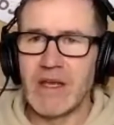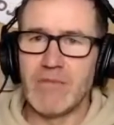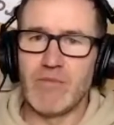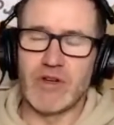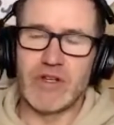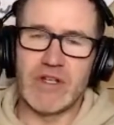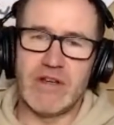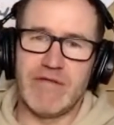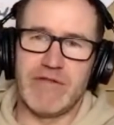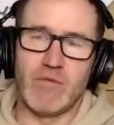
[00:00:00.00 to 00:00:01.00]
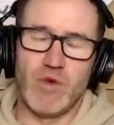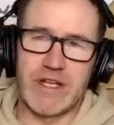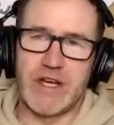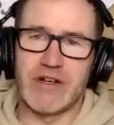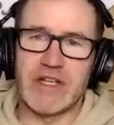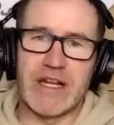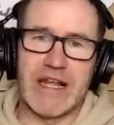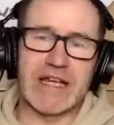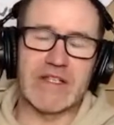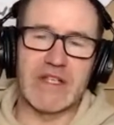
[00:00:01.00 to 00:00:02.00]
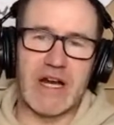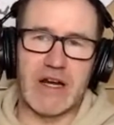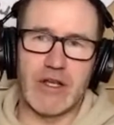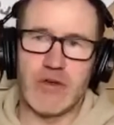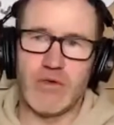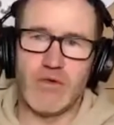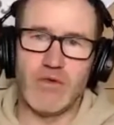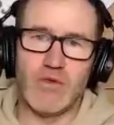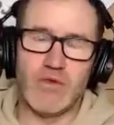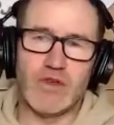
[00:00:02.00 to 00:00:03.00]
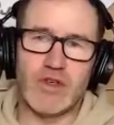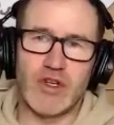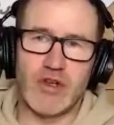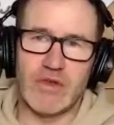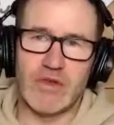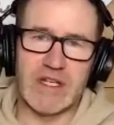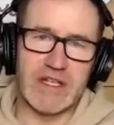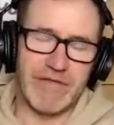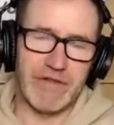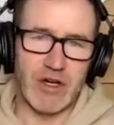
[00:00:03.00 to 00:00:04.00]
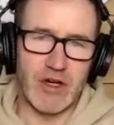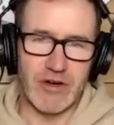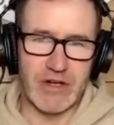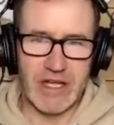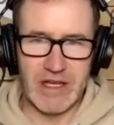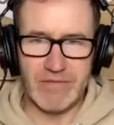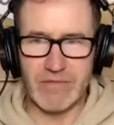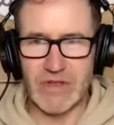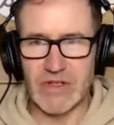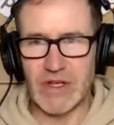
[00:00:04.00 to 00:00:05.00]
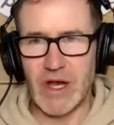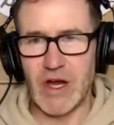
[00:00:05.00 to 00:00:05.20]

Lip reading: But from one year to the next, are you choosing different color teams?